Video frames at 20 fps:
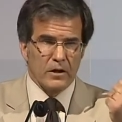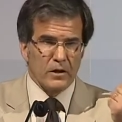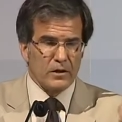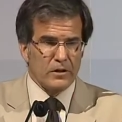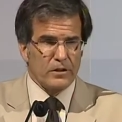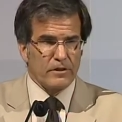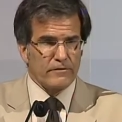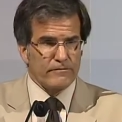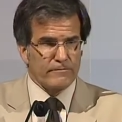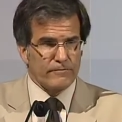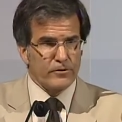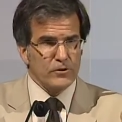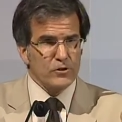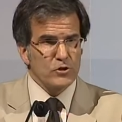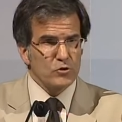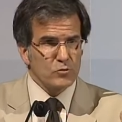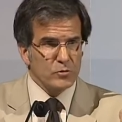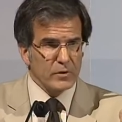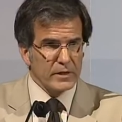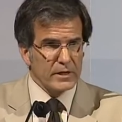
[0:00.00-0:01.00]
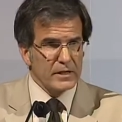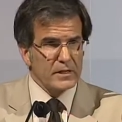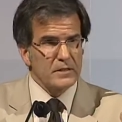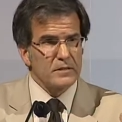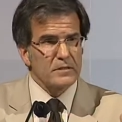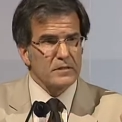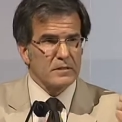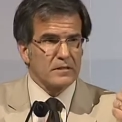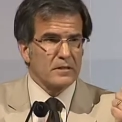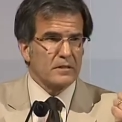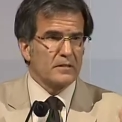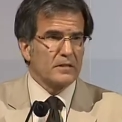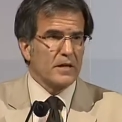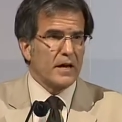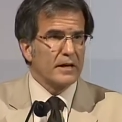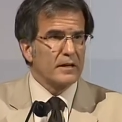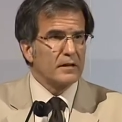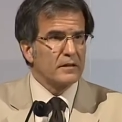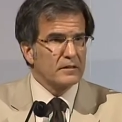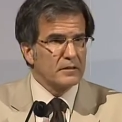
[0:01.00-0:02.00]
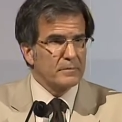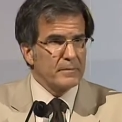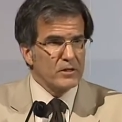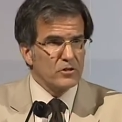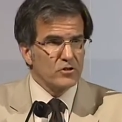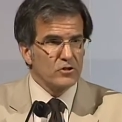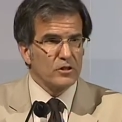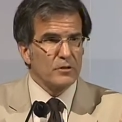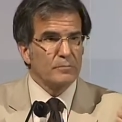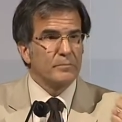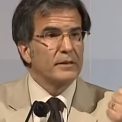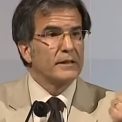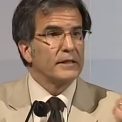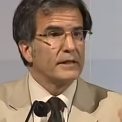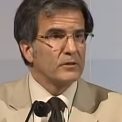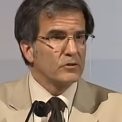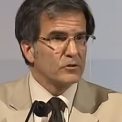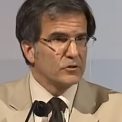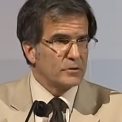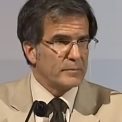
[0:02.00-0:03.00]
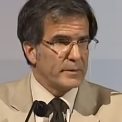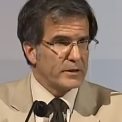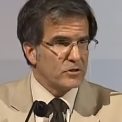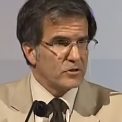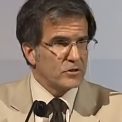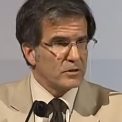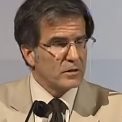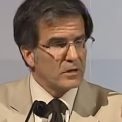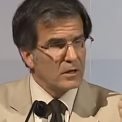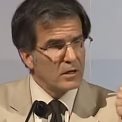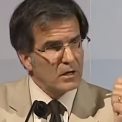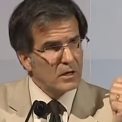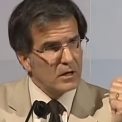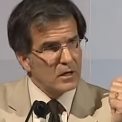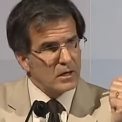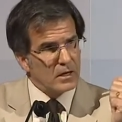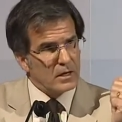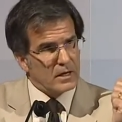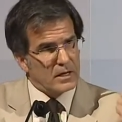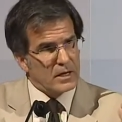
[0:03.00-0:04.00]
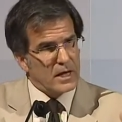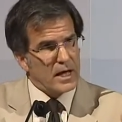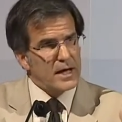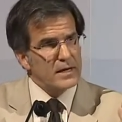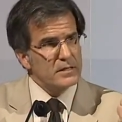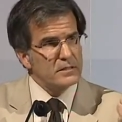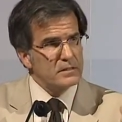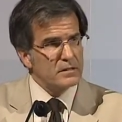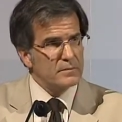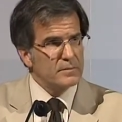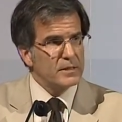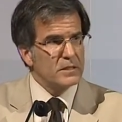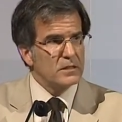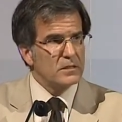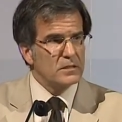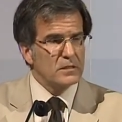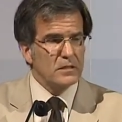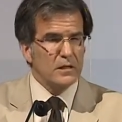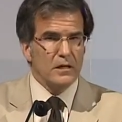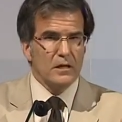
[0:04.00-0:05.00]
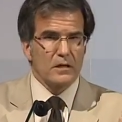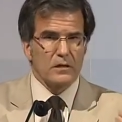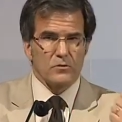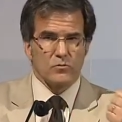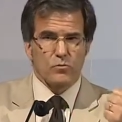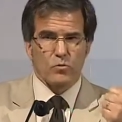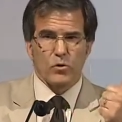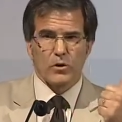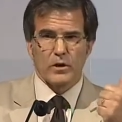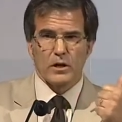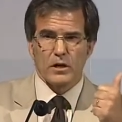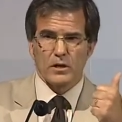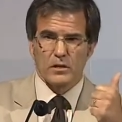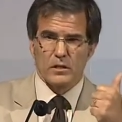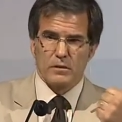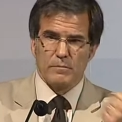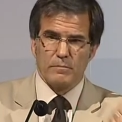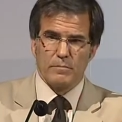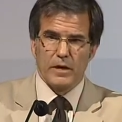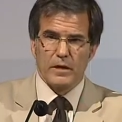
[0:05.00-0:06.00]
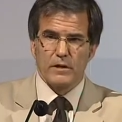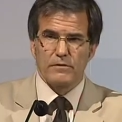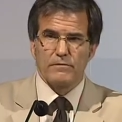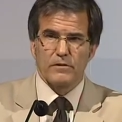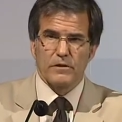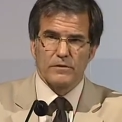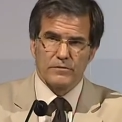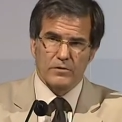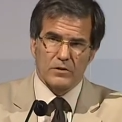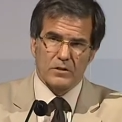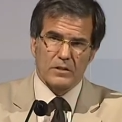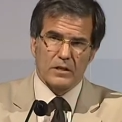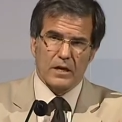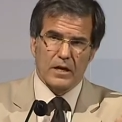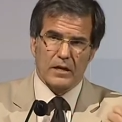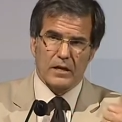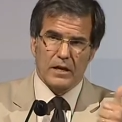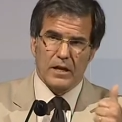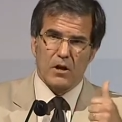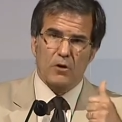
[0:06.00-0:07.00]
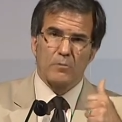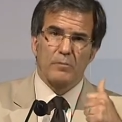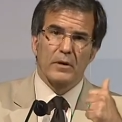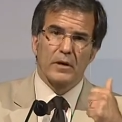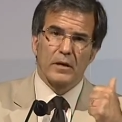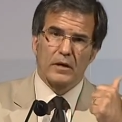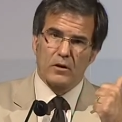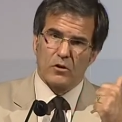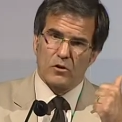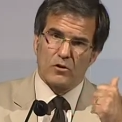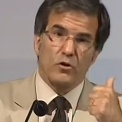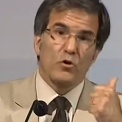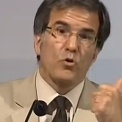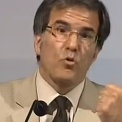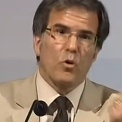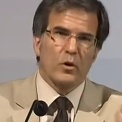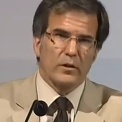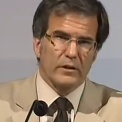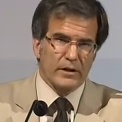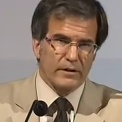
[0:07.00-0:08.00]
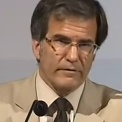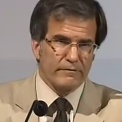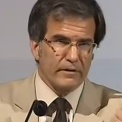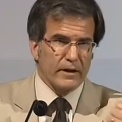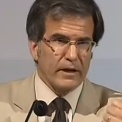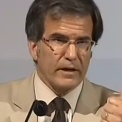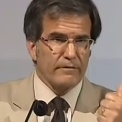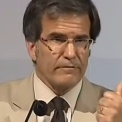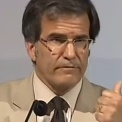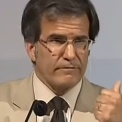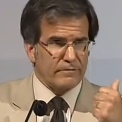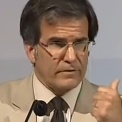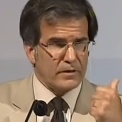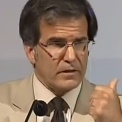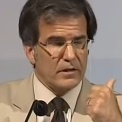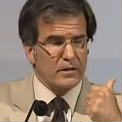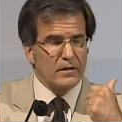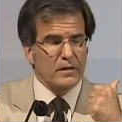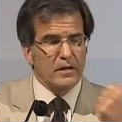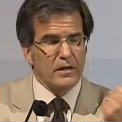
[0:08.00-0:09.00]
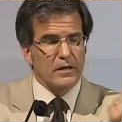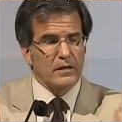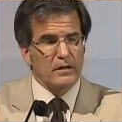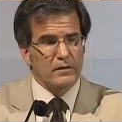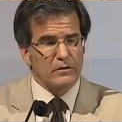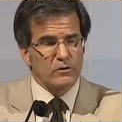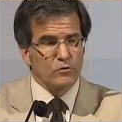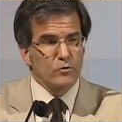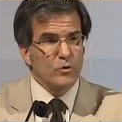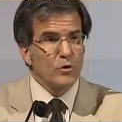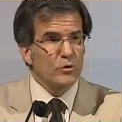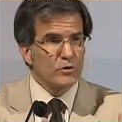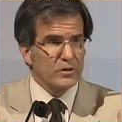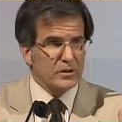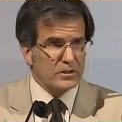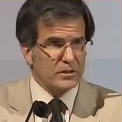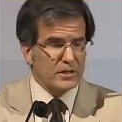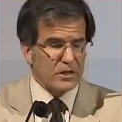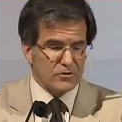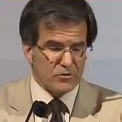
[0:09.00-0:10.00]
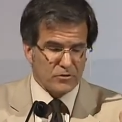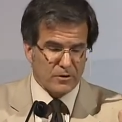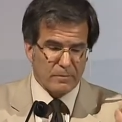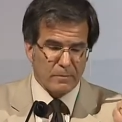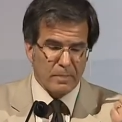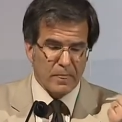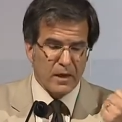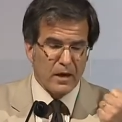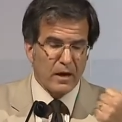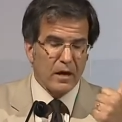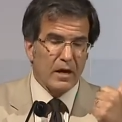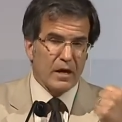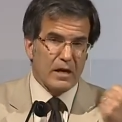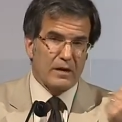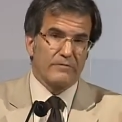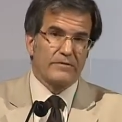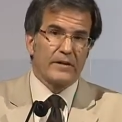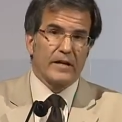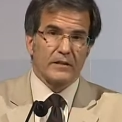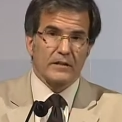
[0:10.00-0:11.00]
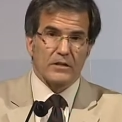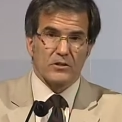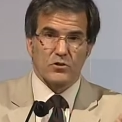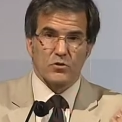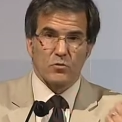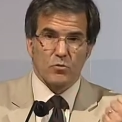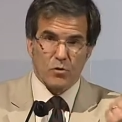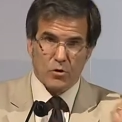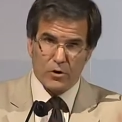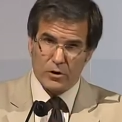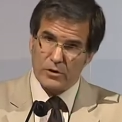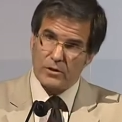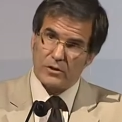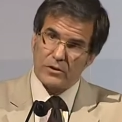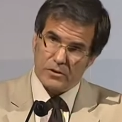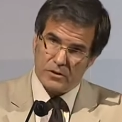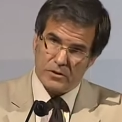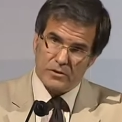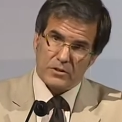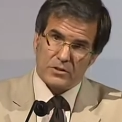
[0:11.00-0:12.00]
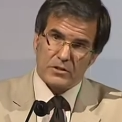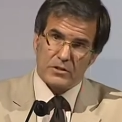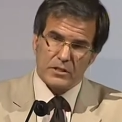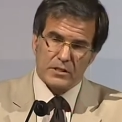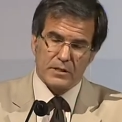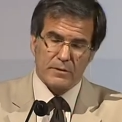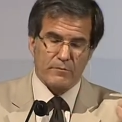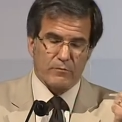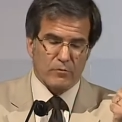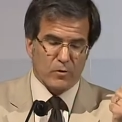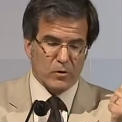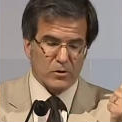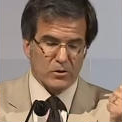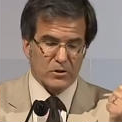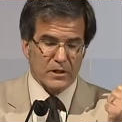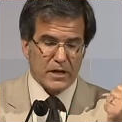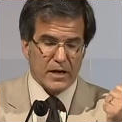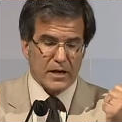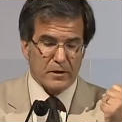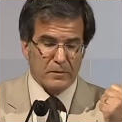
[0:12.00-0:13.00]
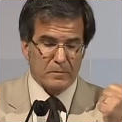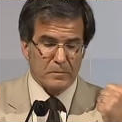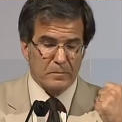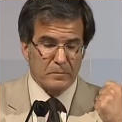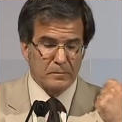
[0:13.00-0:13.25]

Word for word: The first one is the societal dimension, the political dimension. It has to be seen as working to the benefit of society, helping the quality of life, uh, growth, etc. And if that doesn't work, the system falls down.